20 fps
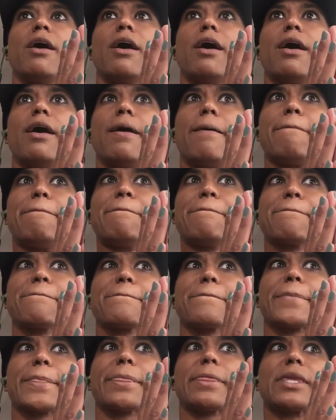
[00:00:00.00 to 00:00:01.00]

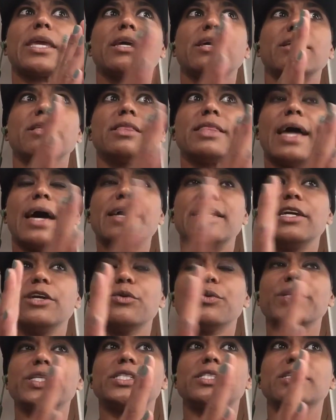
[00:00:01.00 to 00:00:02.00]
that
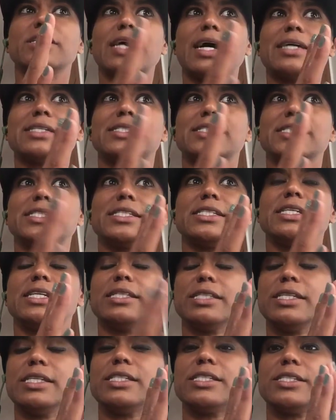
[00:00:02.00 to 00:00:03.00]
increased
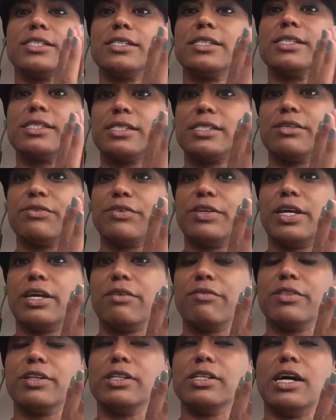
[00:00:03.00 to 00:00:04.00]
elasticity leads to the
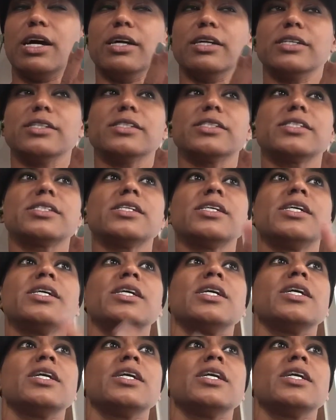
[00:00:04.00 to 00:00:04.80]
stiffening of the lungs.